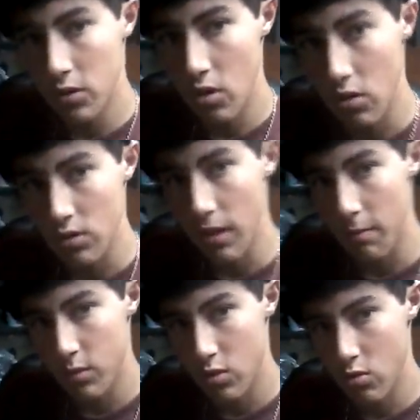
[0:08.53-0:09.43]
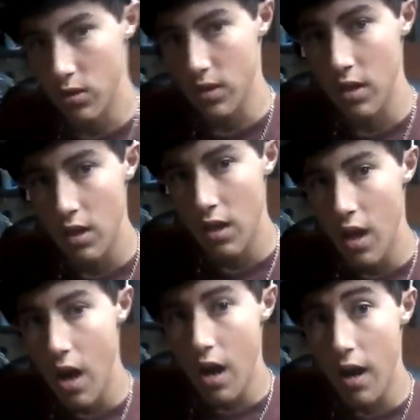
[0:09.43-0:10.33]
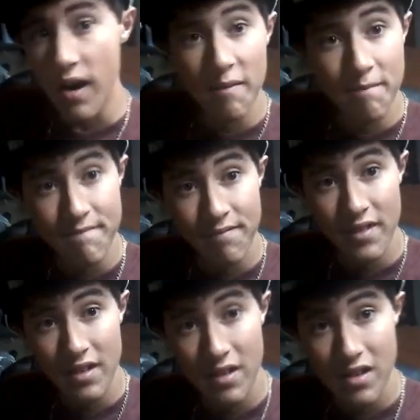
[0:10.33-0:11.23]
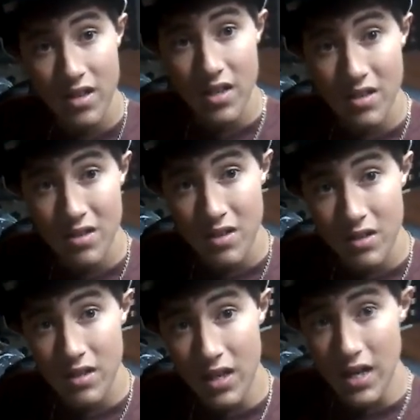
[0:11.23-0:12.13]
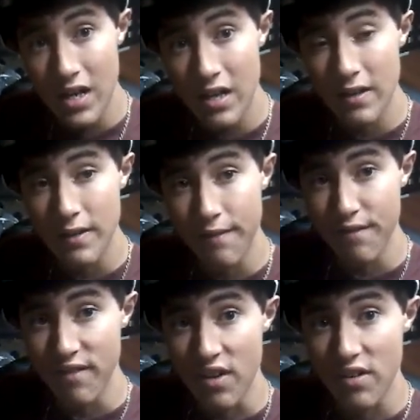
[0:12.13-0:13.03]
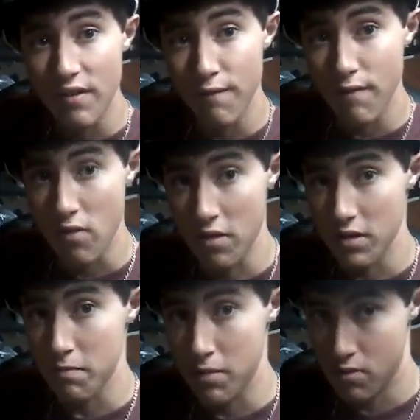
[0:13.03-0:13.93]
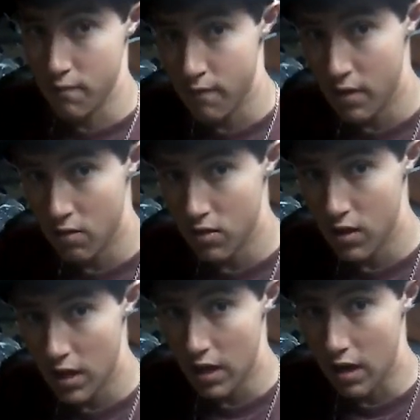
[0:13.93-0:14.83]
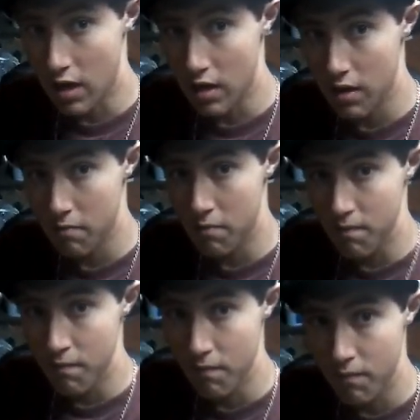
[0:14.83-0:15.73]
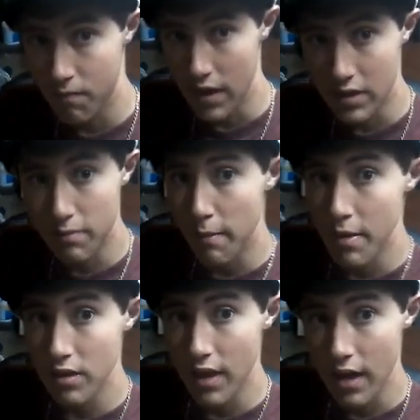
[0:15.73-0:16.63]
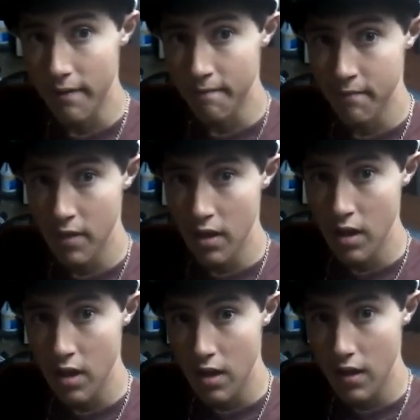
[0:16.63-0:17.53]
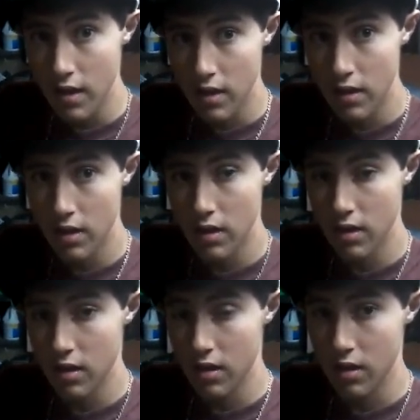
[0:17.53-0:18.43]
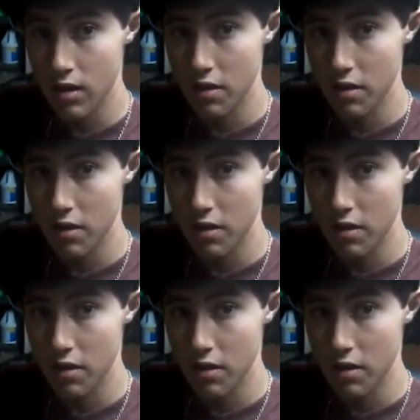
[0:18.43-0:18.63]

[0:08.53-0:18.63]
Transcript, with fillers: just gonna, I'm just screw it. Um, today is a very, very special video today. Um, it's my birthday. And, uh,